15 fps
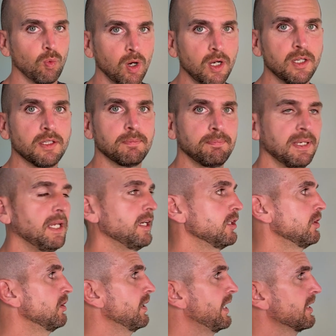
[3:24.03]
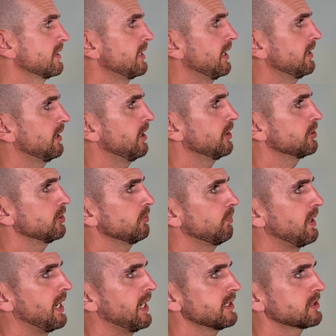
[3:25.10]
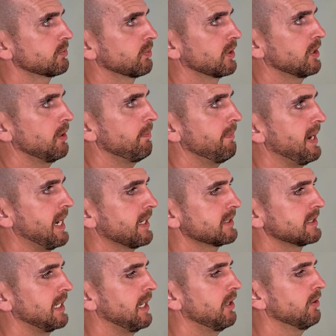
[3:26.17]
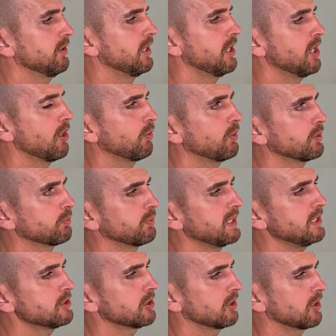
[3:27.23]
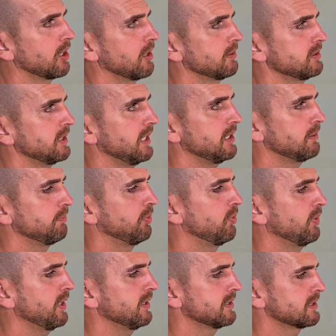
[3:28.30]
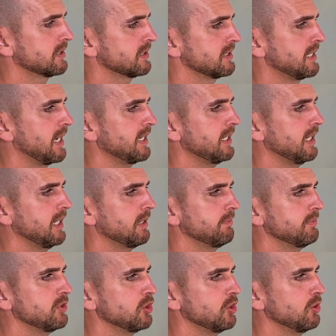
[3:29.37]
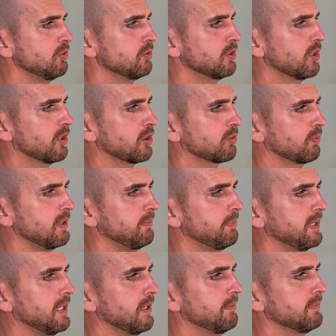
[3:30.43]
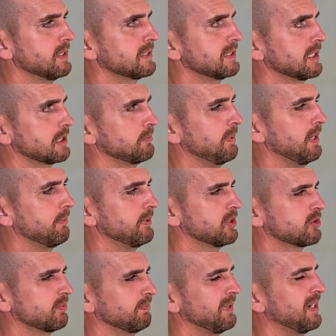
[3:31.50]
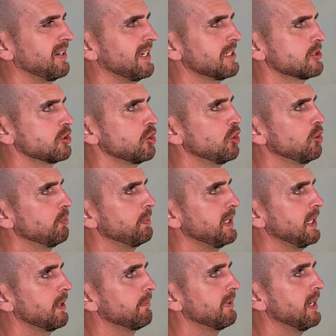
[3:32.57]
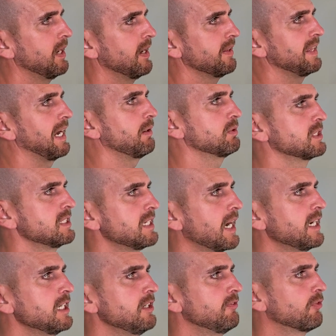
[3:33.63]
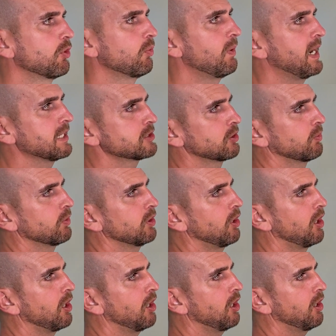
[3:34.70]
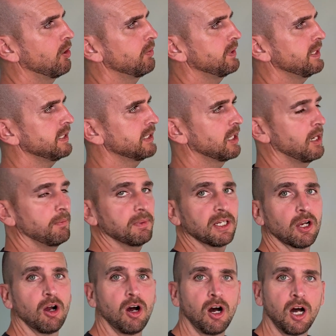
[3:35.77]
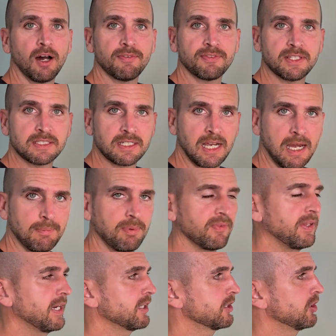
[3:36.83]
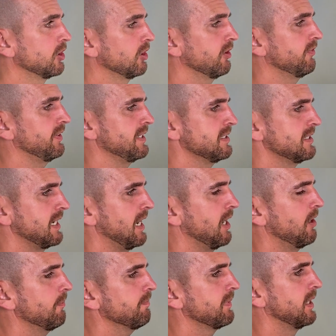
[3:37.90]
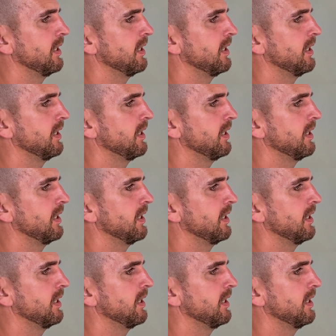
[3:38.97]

one panel at that 100 watts, we're gonna max out. When we took our data point, this is 9 a.m., noon, 3 p.m., 6 p.m., it was about at 2 p.m., that was 94 watts. So we're already coming off the top of that curve and down.